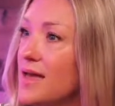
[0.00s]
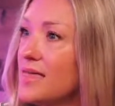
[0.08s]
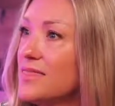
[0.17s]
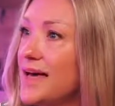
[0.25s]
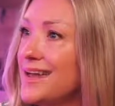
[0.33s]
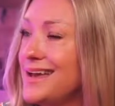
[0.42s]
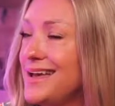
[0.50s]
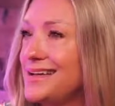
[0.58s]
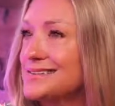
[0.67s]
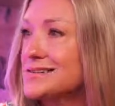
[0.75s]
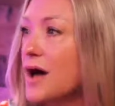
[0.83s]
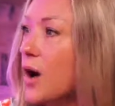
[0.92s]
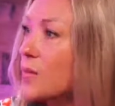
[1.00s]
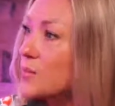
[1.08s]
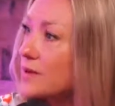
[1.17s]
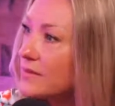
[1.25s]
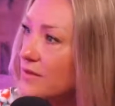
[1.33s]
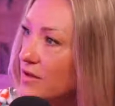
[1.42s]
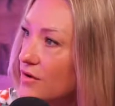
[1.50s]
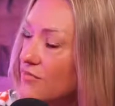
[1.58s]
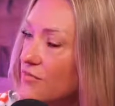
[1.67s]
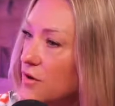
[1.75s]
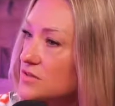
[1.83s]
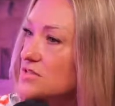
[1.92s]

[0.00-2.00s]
that it's not really their fault.